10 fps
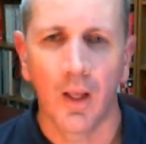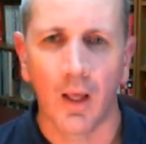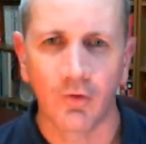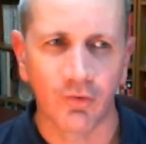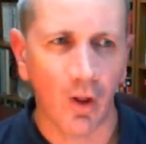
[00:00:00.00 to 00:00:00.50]

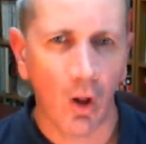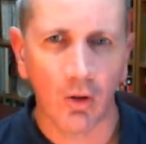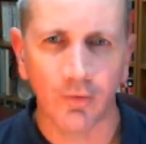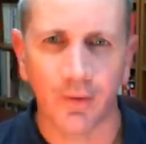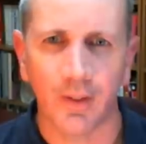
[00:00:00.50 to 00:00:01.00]
a
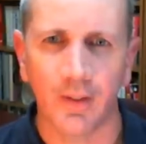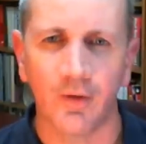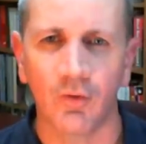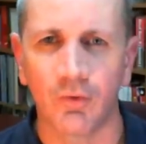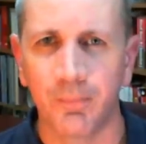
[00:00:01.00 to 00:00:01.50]
salt
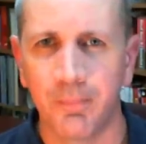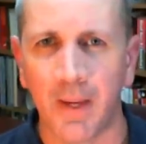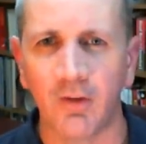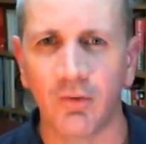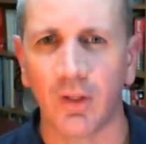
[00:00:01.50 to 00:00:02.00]
is
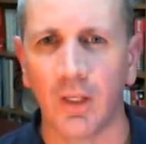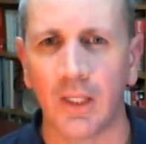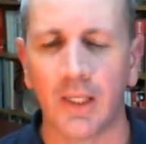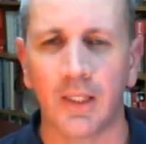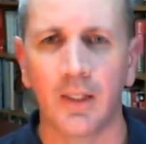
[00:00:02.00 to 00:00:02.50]

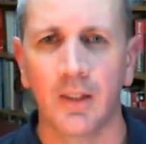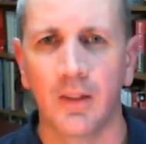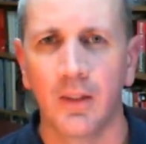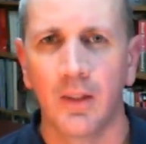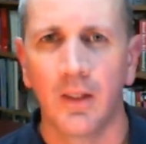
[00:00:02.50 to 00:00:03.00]
basically
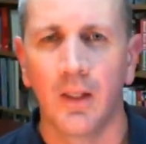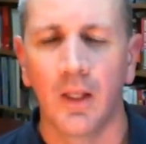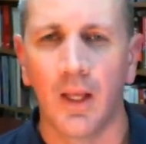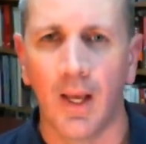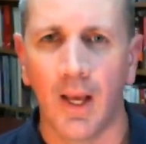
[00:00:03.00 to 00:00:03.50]

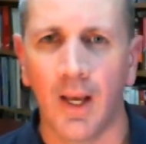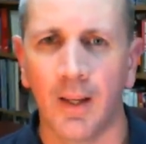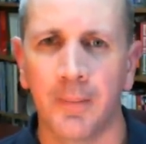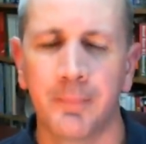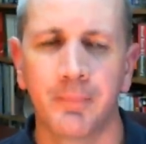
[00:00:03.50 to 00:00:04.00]

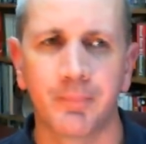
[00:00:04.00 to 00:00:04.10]
a